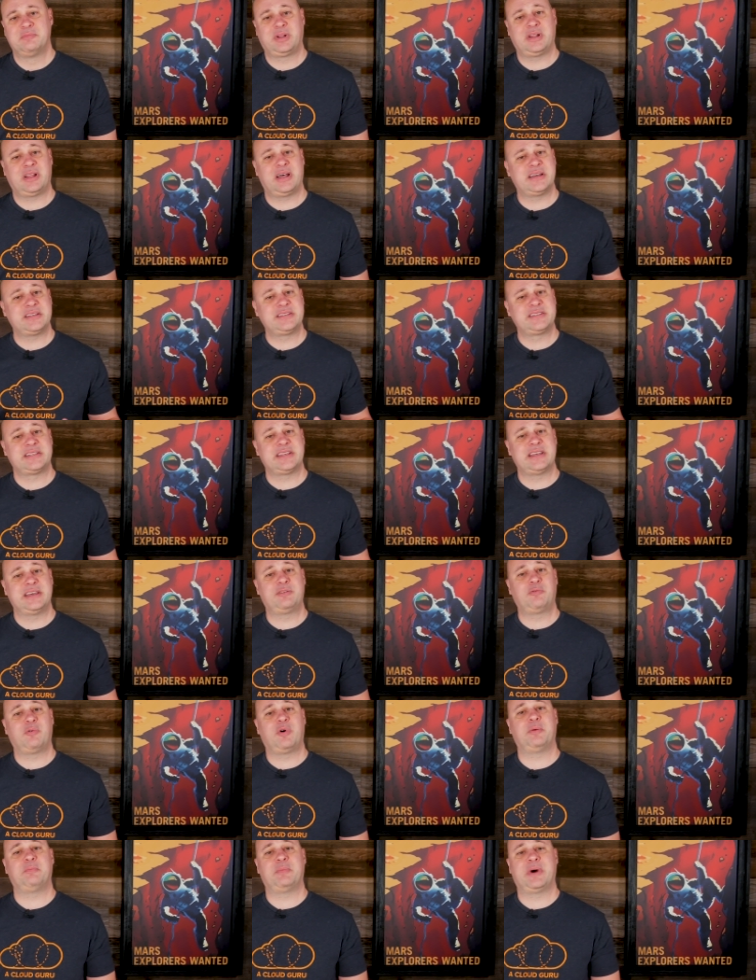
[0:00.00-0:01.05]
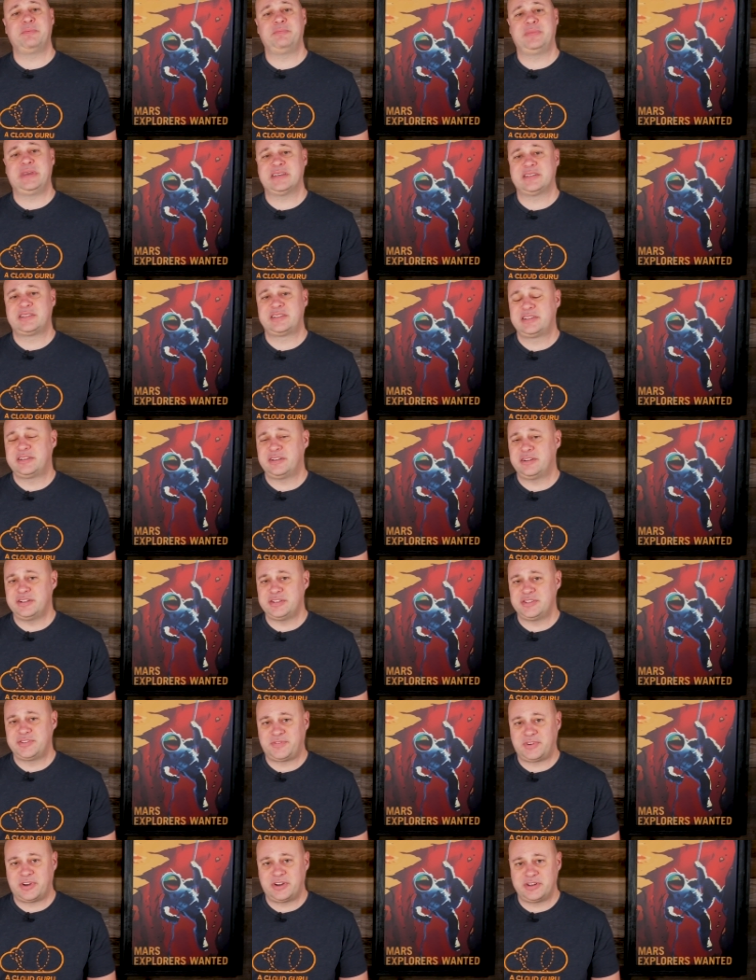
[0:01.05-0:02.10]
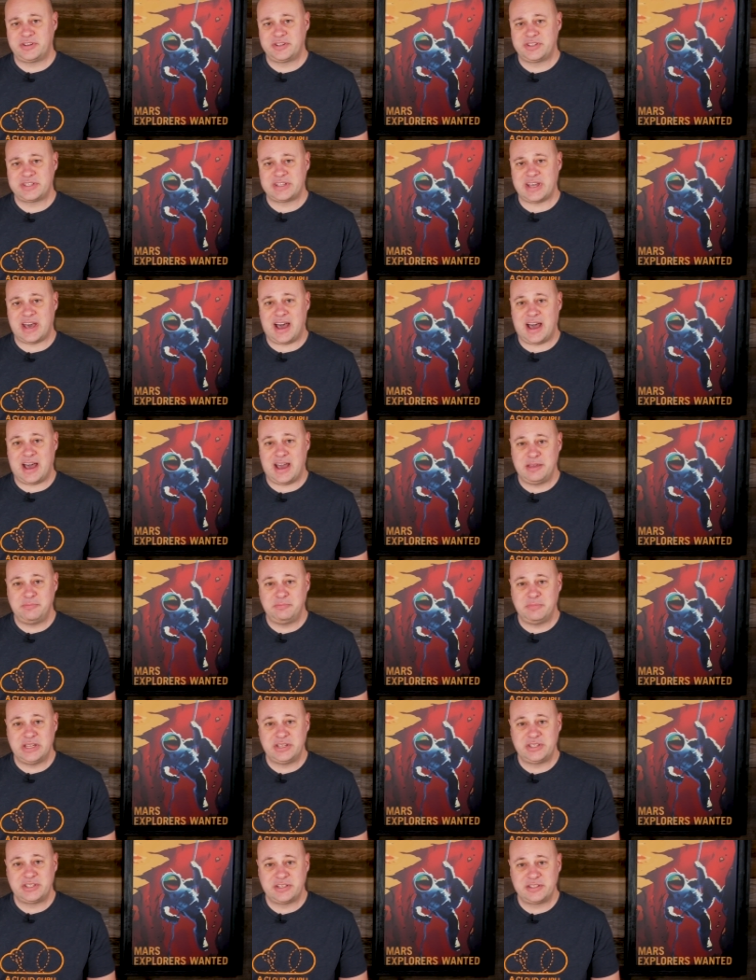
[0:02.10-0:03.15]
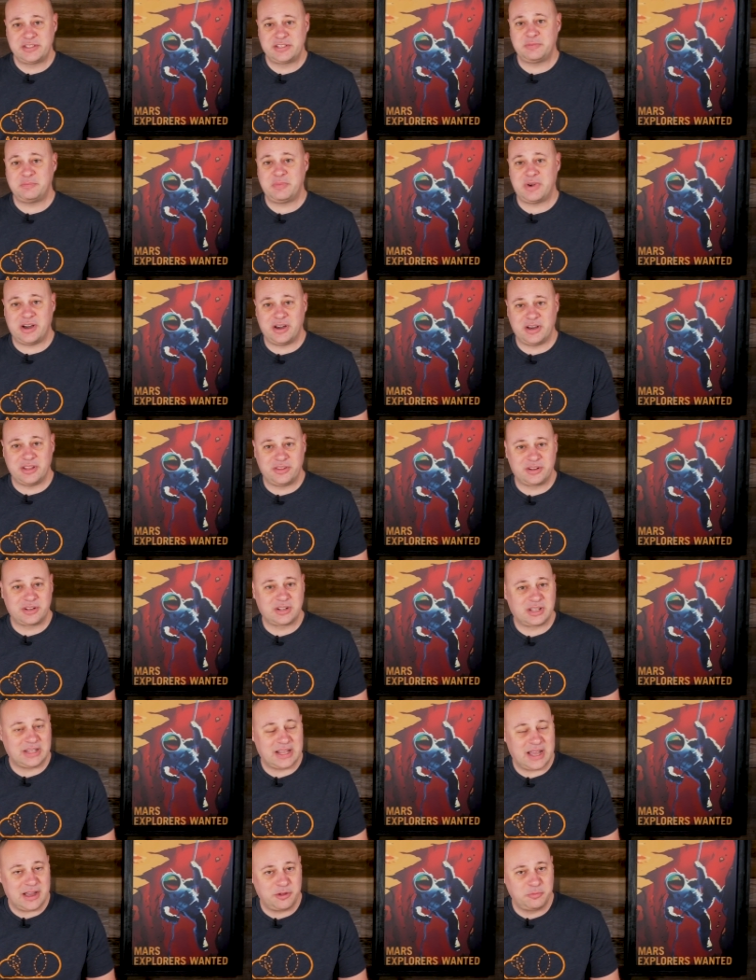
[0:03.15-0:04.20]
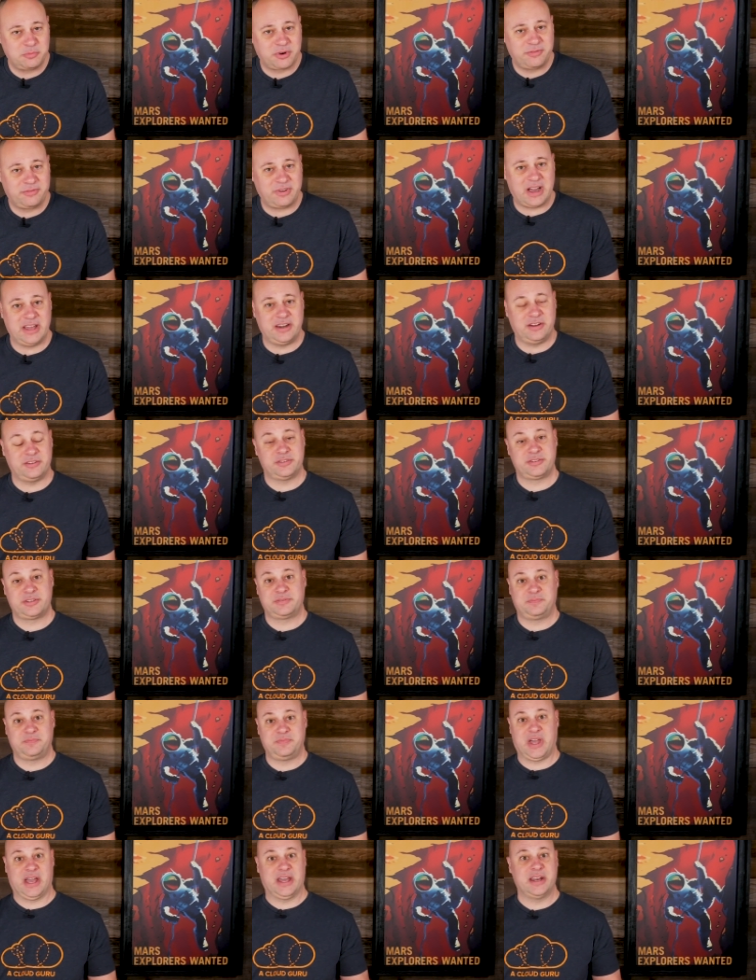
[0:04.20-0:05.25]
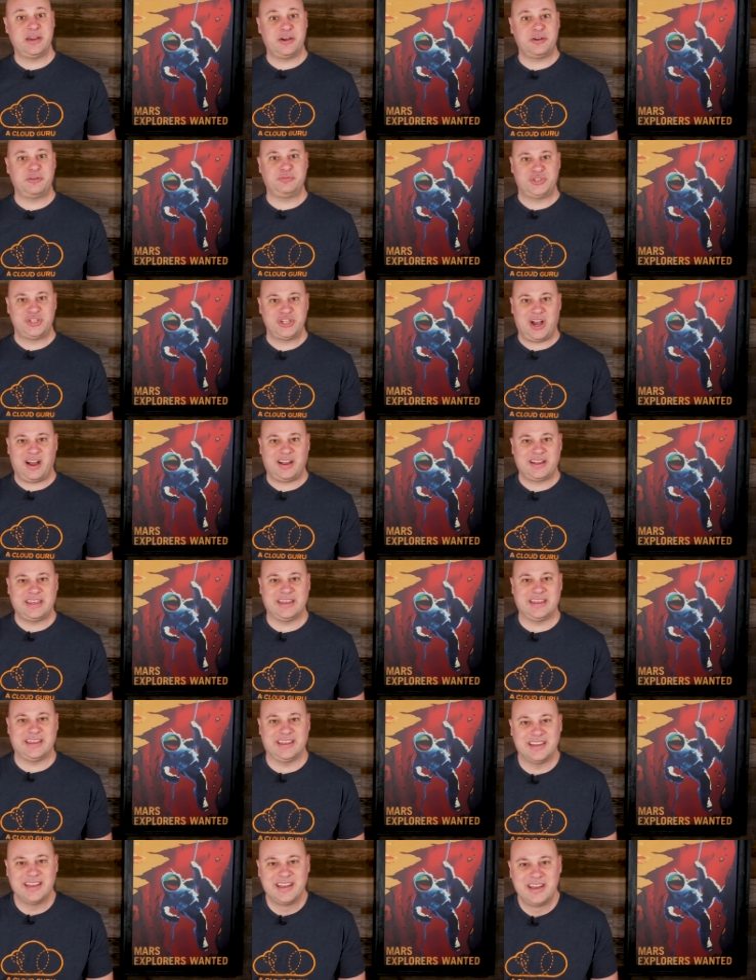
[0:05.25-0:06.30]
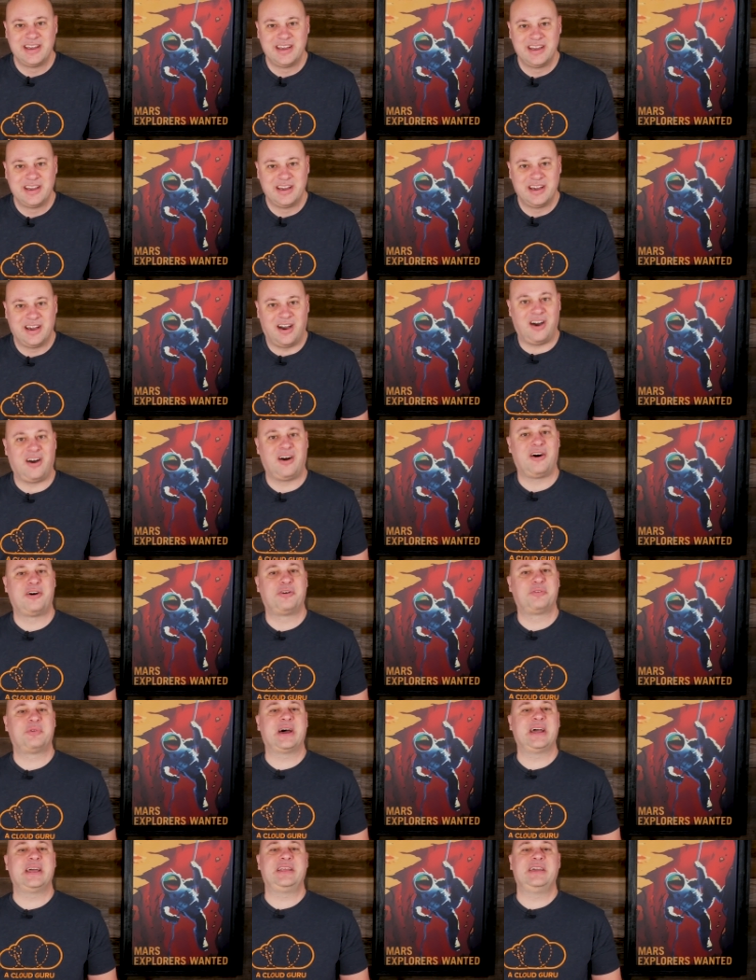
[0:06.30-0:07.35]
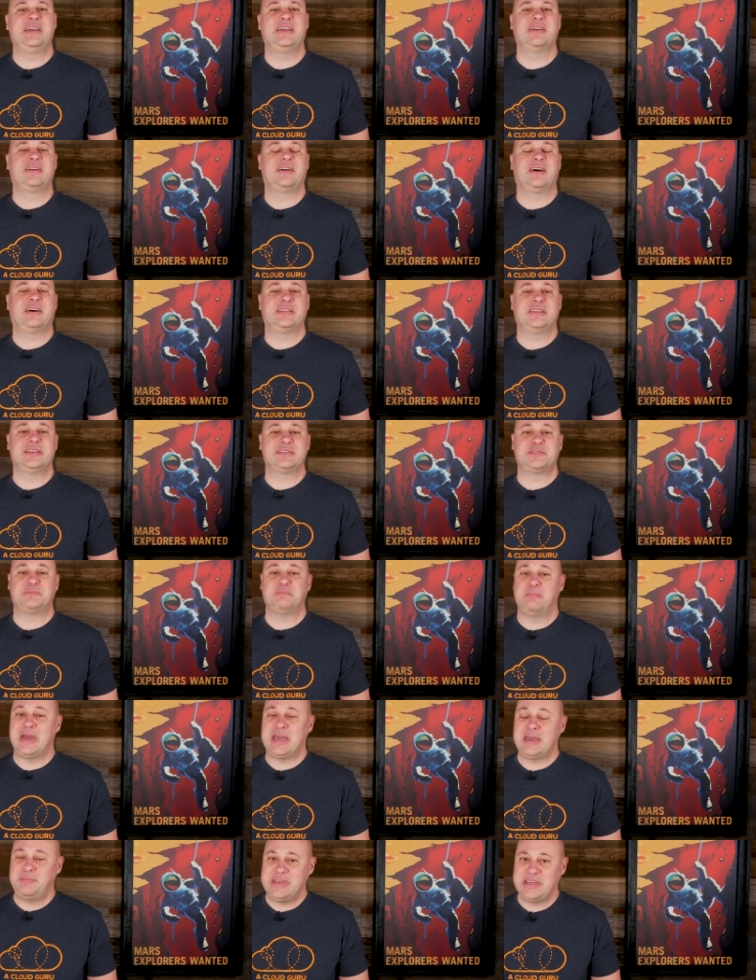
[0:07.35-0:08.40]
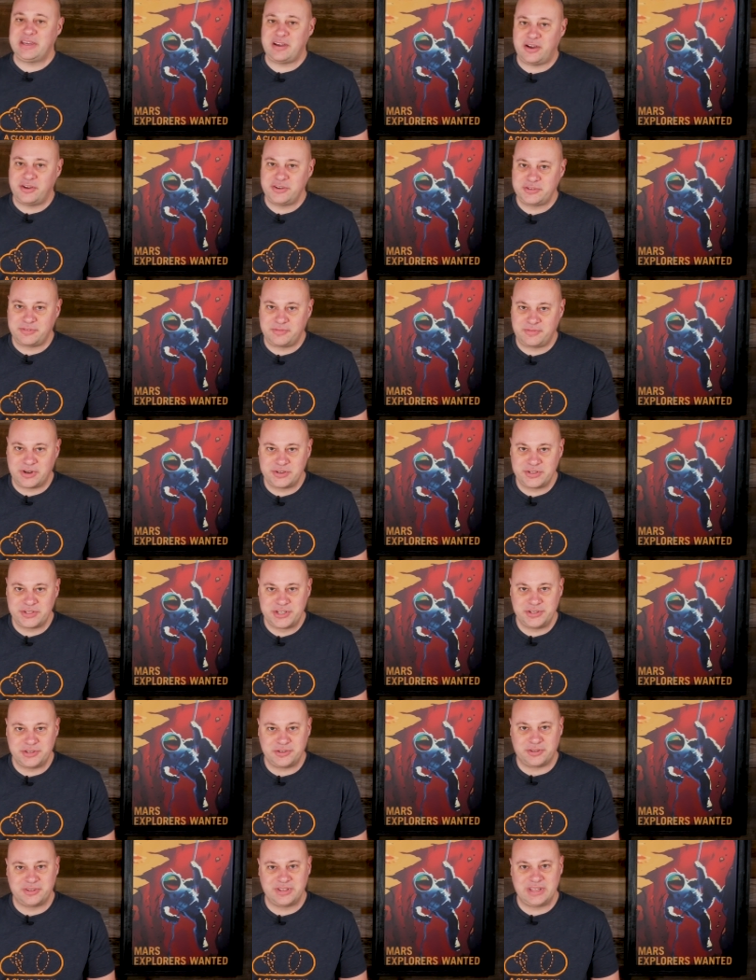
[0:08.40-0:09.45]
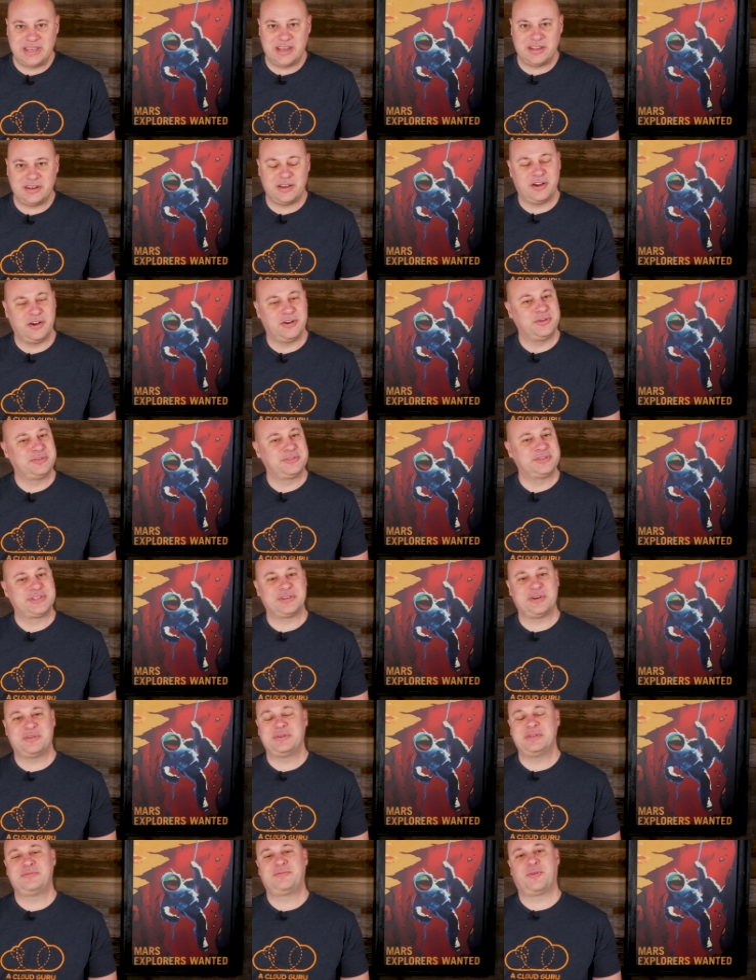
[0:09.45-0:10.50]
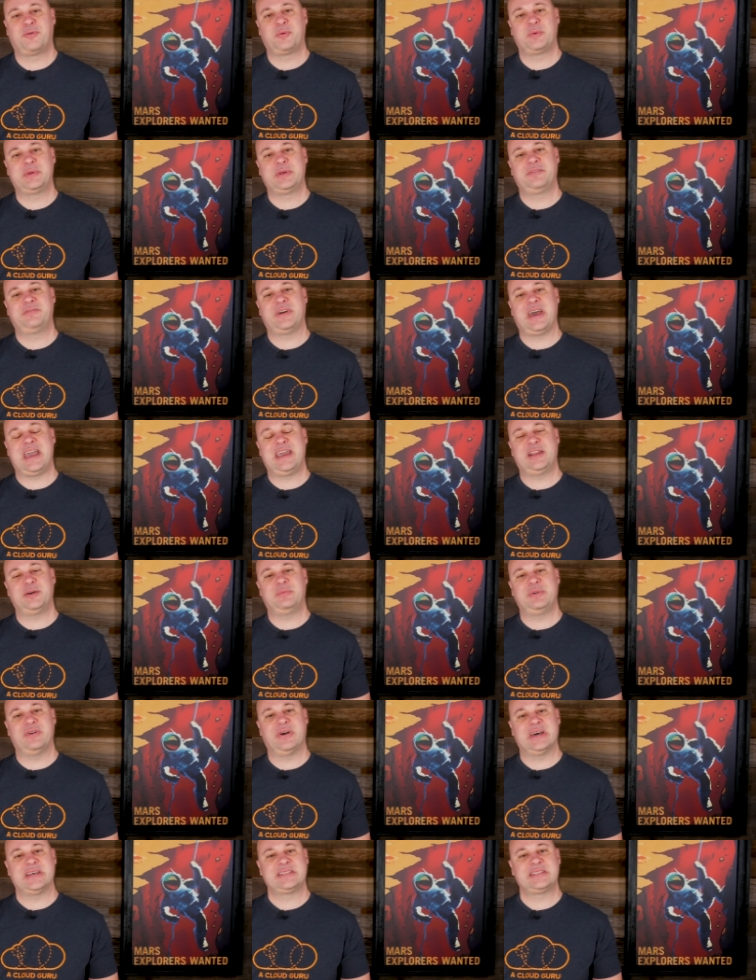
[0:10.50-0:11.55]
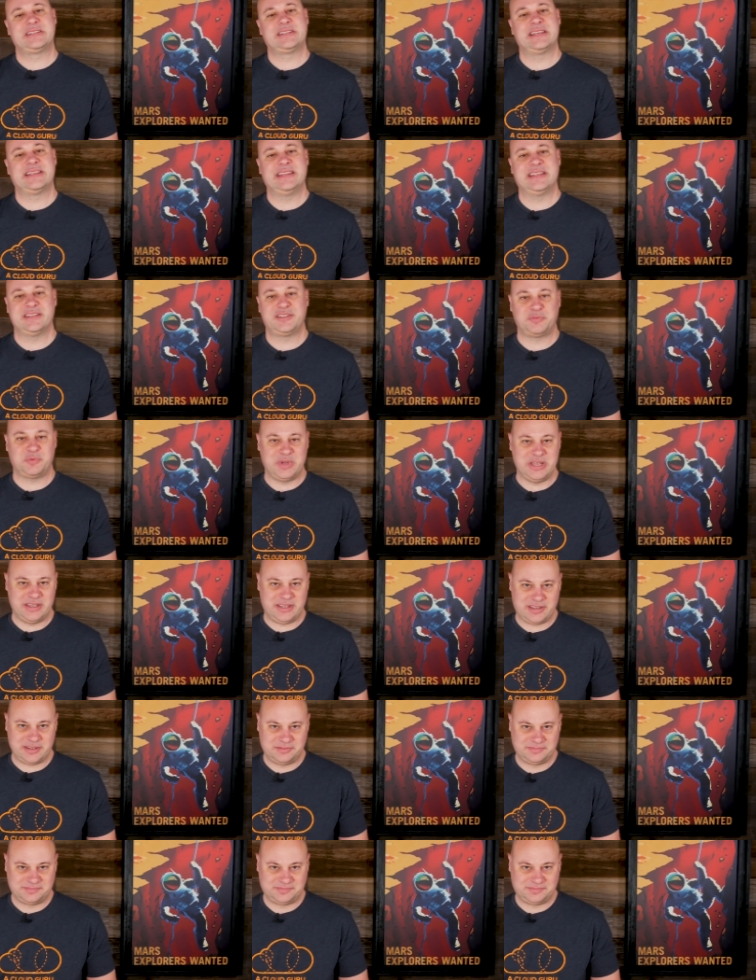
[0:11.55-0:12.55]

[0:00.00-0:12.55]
Plus, in what might be a series first, I mentioned some other cloud providers. I know, shocking all right here on this maybe controversial yet oh so informative AWS This Week.